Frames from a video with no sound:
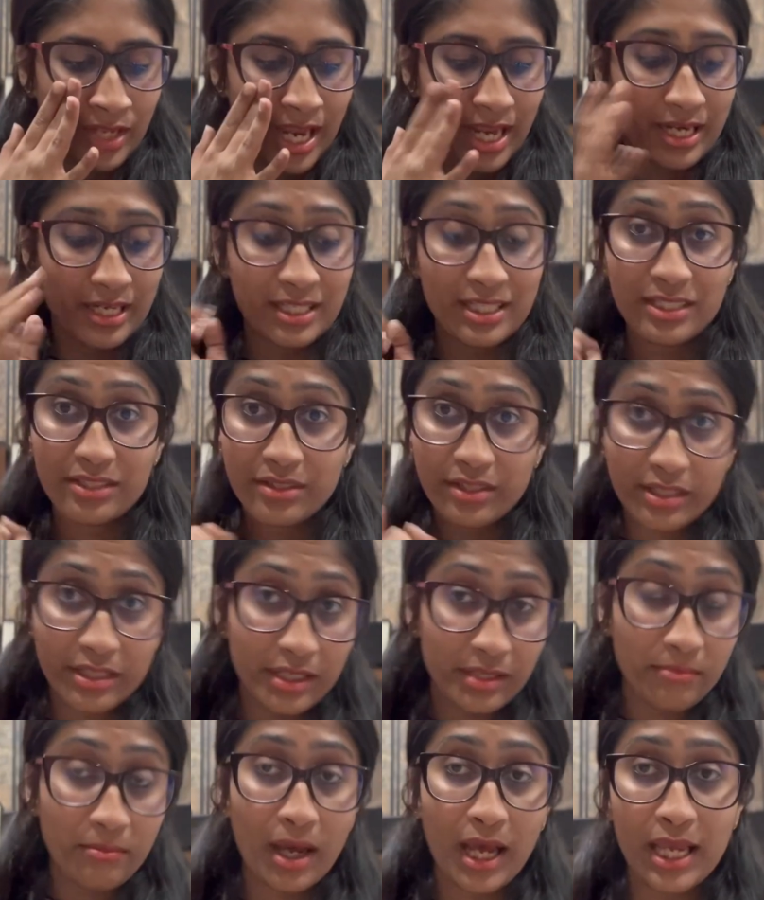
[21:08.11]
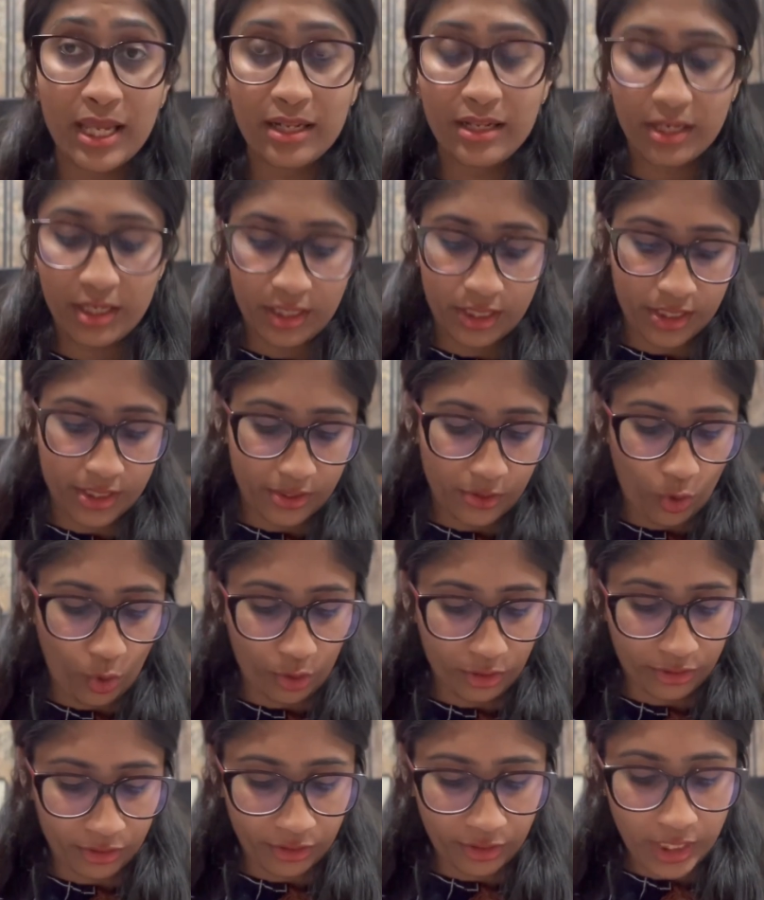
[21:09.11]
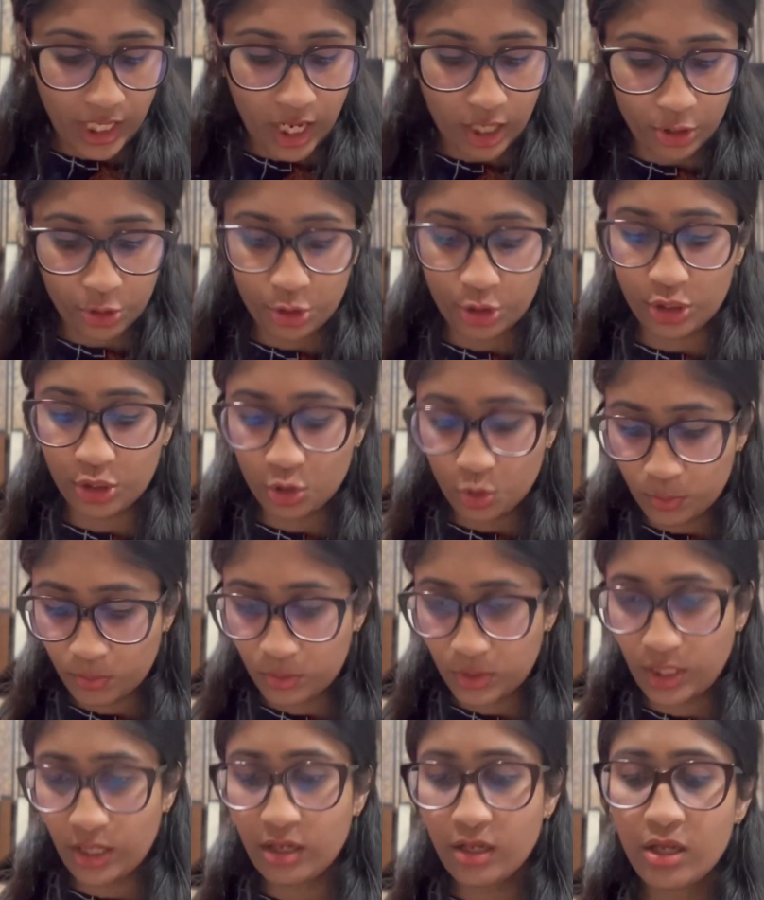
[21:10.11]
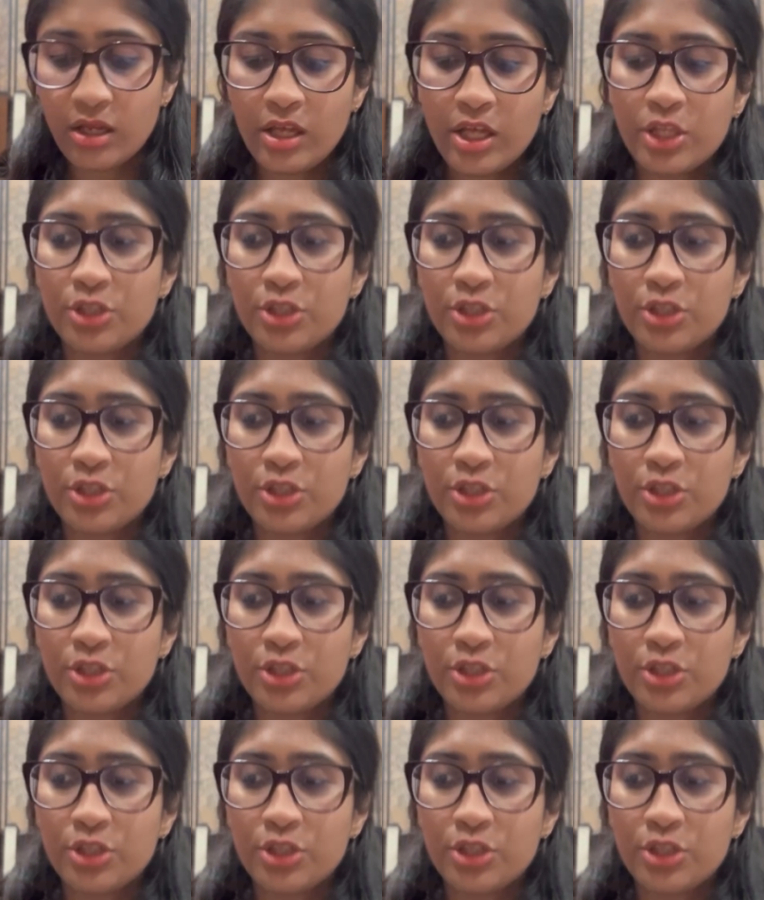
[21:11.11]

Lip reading: and it is written by an Indian author, Akshat Gupta.